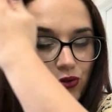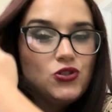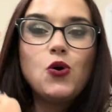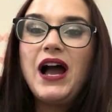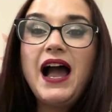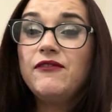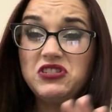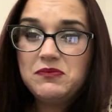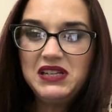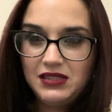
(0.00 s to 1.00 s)
don't have
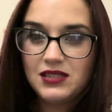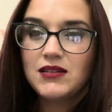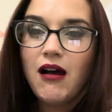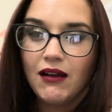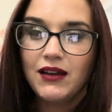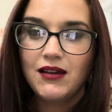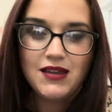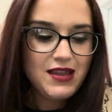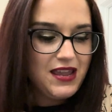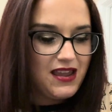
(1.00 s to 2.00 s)
to be stuck
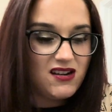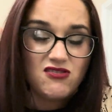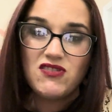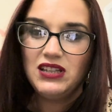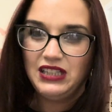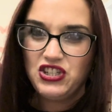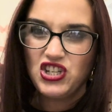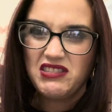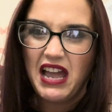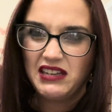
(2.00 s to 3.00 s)
in a
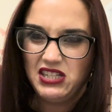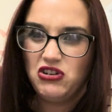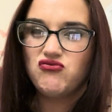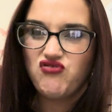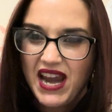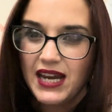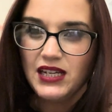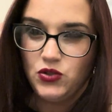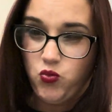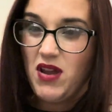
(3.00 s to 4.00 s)
religion that
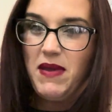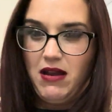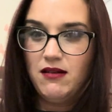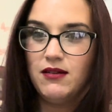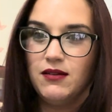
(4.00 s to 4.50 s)
degrades women,